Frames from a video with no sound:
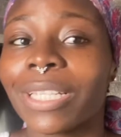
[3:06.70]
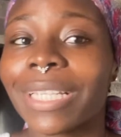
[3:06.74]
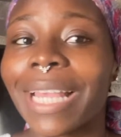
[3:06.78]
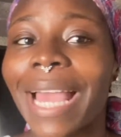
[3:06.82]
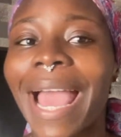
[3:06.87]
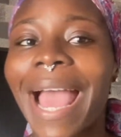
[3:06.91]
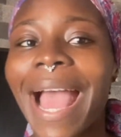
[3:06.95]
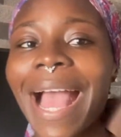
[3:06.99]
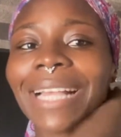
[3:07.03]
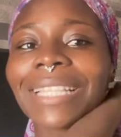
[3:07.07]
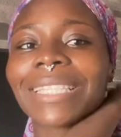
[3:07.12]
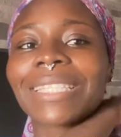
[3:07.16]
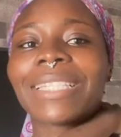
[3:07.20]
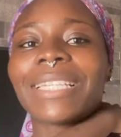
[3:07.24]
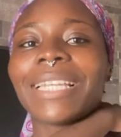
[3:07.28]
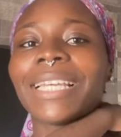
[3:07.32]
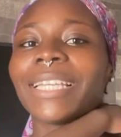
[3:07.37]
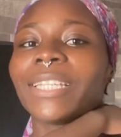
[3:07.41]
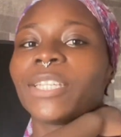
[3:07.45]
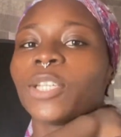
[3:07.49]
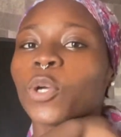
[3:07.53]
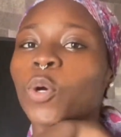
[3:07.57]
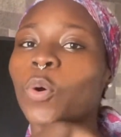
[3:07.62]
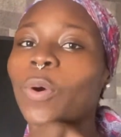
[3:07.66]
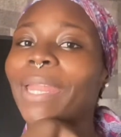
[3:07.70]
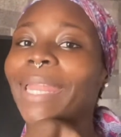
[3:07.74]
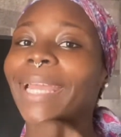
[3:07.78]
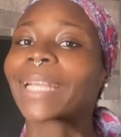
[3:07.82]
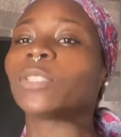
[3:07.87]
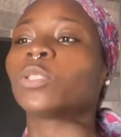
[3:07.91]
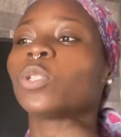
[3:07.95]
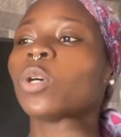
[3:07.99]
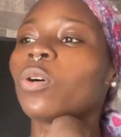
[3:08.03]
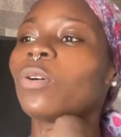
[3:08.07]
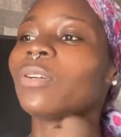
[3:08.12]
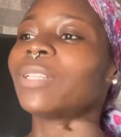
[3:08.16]
i asked the lady when i
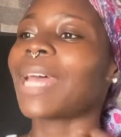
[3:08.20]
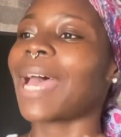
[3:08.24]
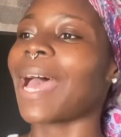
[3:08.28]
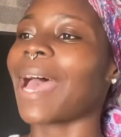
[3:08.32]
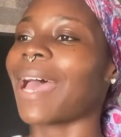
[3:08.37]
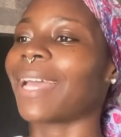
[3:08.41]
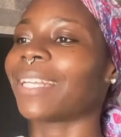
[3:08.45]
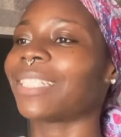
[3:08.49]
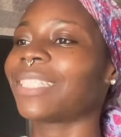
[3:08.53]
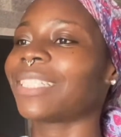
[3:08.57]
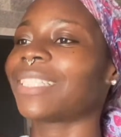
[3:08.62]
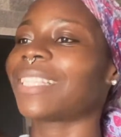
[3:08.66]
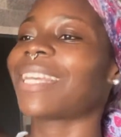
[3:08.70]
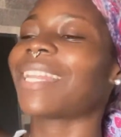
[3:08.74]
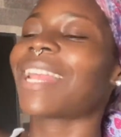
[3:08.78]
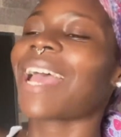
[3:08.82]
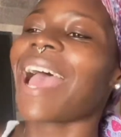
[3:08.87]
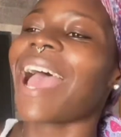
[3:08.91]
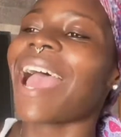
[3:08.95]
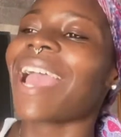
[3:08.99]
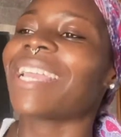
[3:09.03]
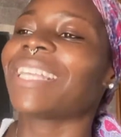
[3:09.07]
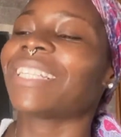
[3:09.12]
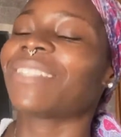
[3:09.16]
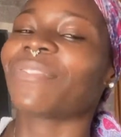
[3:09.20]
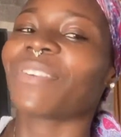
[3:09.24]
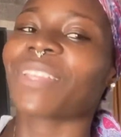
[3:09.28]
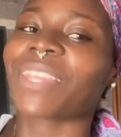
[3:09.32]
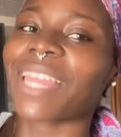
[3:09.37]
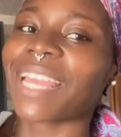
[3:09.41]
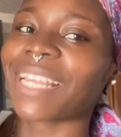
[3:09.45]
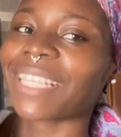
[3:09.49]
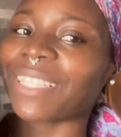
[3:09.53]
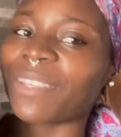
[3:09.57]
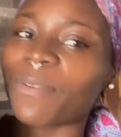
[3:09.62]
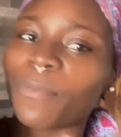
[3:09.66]
told her she said ah it's for
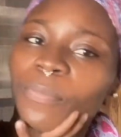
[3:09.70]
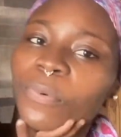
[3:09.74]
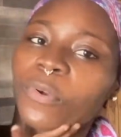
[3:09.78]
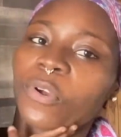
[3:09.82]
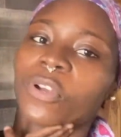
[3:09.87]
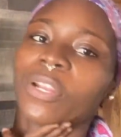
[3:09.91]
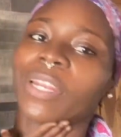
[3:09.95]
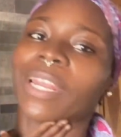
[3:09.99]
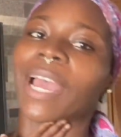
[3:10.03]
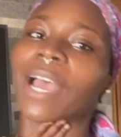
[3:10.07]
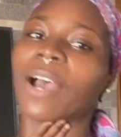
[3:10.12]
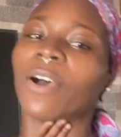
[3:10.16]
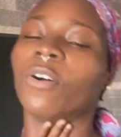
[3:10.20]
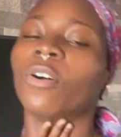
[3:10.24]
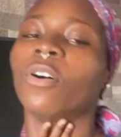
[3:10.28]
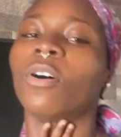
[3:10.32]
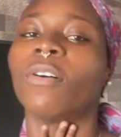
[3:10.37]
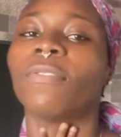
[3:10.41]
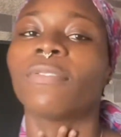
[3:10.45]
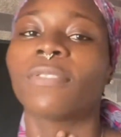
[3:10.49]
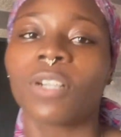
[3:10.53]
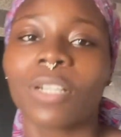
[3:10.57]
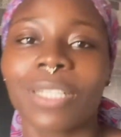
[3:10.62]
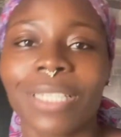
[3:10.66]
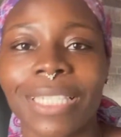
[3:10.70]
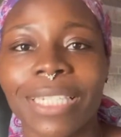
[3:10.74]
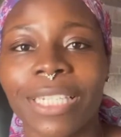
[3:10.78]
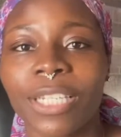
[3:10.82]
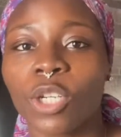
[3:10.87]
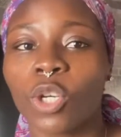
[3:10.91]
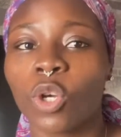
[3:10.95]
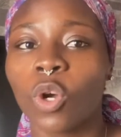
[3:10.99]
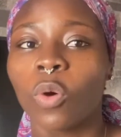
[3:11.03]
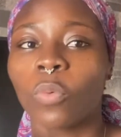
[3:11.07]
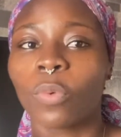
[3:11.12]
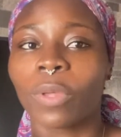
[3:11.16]
13 pro now of course he
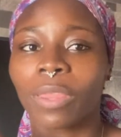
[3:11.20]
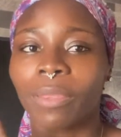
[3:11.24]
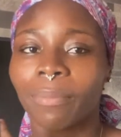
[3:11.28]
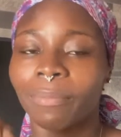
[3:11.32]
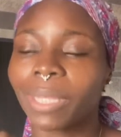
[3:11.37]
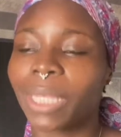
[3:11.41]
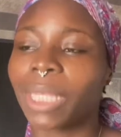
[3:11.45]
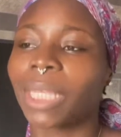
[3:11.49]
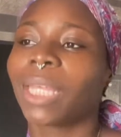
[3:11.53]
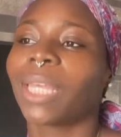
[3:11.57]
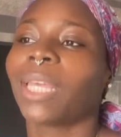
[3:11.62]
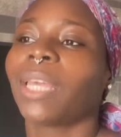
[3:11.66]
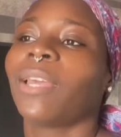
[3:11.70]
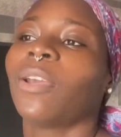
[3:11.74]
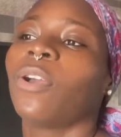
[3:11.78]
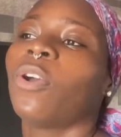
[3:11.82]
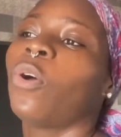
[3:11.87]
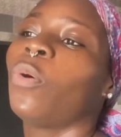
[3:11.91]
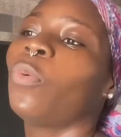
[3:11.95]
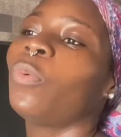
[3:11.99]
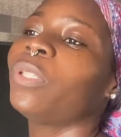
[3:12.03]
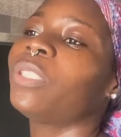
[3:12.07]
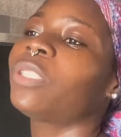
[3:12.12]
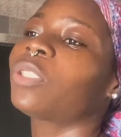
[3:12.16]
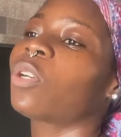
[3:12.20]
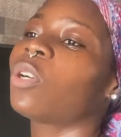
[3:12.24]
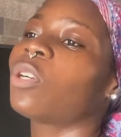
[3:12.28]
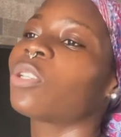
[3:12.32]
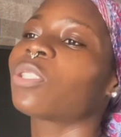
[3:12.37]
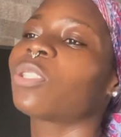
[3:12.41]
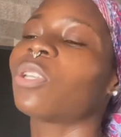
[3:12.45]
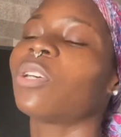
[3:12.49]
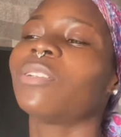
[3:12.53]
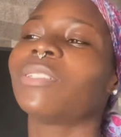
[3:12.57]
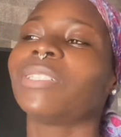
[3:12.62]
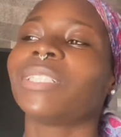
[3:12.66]
didn't go with me which
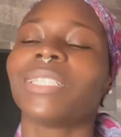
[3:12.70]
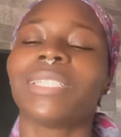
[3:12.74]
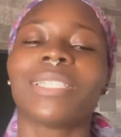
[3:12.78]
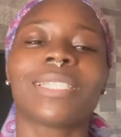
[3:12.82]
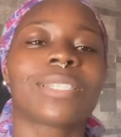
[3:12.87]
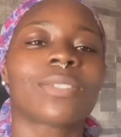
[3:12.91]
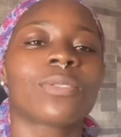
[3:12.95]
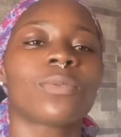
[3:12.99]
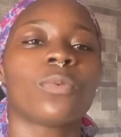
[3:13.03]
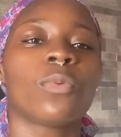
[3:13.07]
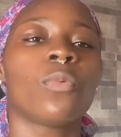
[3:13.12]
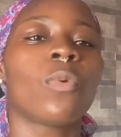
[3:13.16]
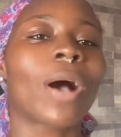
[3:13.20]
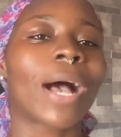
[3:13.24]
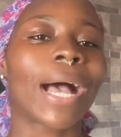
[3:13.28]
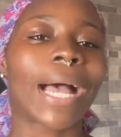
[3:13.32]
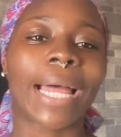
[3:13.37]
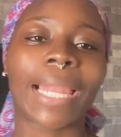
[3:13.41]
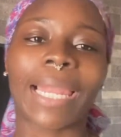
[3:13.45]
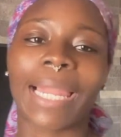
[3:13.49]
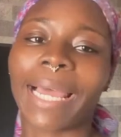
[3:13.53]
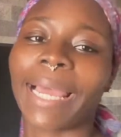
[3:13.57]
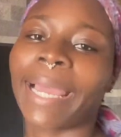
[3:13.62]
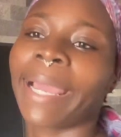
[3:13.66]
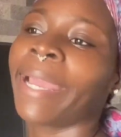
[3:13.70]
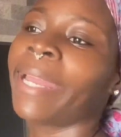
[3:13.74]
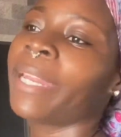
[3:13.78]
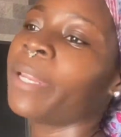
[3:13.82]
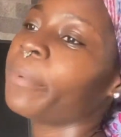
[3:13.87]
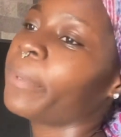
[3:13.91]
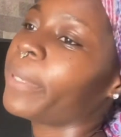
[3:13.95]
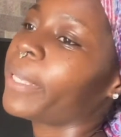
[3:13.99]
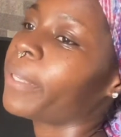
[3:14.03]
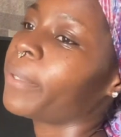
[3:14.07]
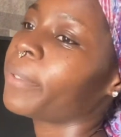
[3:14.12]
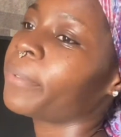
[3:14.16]
caused all this wahala
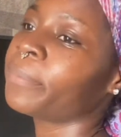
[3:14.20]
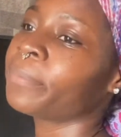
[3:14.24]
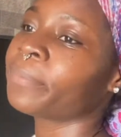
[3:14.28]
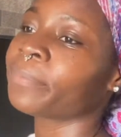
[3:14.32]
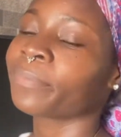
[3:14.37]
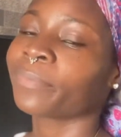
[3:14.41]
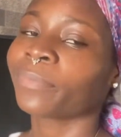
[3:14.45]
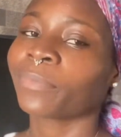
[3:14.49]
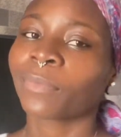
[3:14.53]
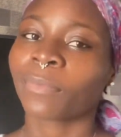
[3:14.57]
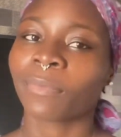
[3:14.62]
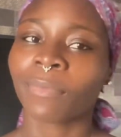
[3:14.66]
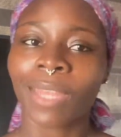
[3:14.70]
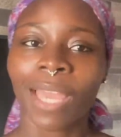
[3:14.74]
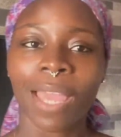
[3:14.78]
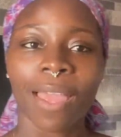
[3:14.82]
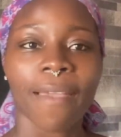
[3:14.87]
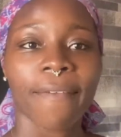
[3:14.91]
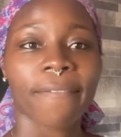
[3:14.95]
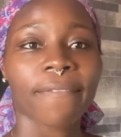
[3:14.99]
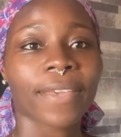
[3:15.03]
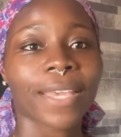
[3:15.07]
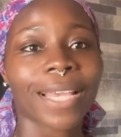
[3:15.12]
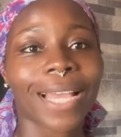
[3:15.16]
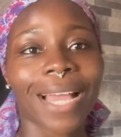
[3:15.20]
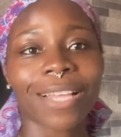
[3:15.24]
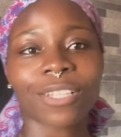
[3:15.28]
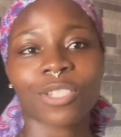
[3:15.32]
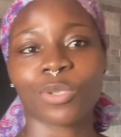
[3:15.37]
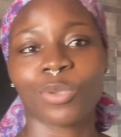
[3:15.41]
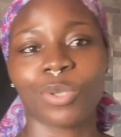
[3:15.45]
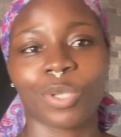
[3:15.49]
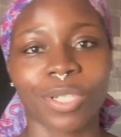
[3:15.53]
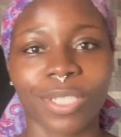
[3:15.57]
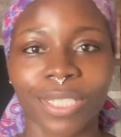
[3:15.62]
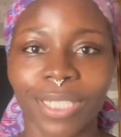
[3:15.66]
anyway fingers
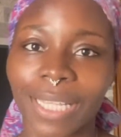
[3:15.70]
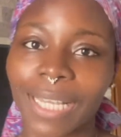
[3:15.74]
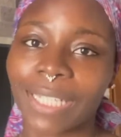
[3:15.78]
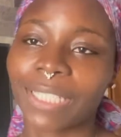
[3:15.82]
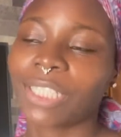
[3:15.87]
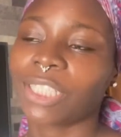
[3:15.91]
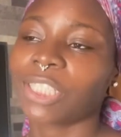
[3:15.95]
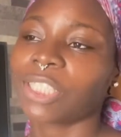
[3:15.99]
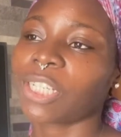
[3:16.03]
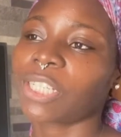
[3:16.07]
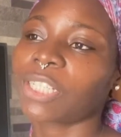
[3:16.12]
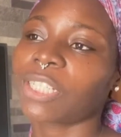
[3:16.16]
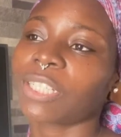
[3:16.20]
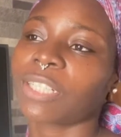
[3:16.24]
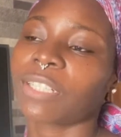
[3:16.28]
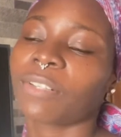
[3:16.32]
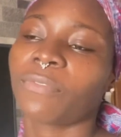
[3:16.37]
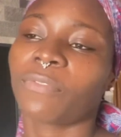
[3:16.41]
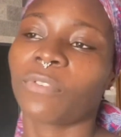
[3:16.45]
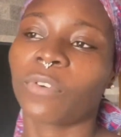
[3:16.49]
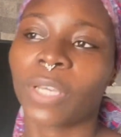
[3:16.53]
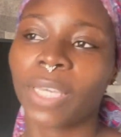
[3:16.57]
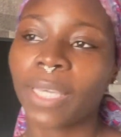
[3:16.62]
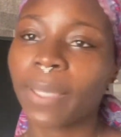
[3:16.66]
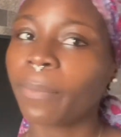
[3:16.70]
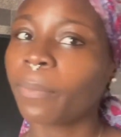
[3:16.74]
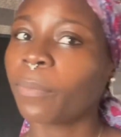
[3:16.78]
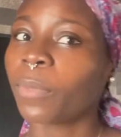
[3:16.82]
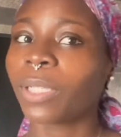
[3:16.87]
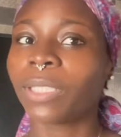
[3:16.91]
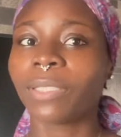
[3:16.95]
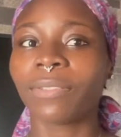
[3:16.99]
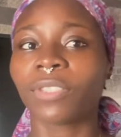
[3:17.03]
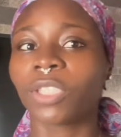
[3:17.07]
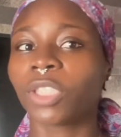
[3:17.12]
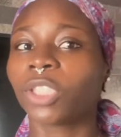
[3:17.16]
crossed that she changes it for him
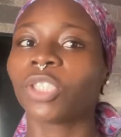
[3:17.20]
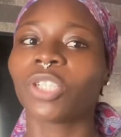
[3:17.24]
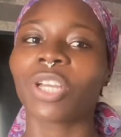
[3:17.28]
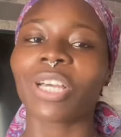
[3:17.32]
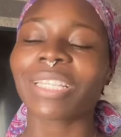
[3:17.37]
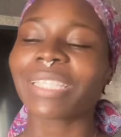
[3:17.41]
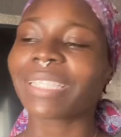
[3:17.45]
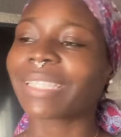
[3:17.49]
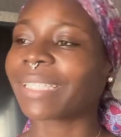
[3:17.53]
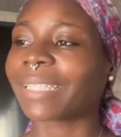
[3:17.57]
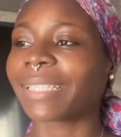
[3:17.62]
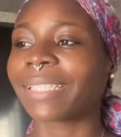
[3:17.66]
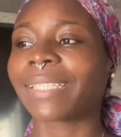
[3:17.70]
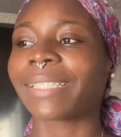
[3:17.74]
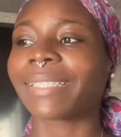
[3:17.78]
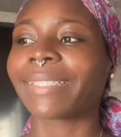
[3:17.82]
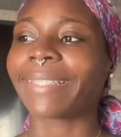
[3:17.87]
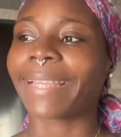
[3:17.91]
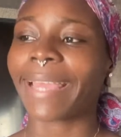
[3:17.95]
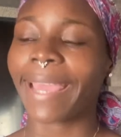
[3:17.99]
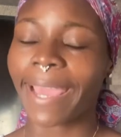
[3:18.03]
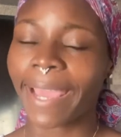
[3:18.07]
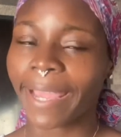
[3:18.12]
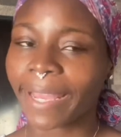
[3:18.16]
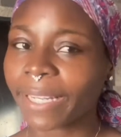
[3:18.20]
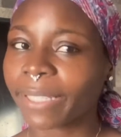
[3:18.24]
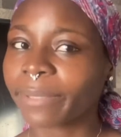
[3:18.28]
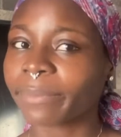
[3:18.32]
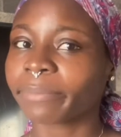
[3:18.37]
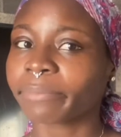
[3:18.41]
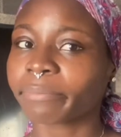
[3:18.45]
but if she doesn't then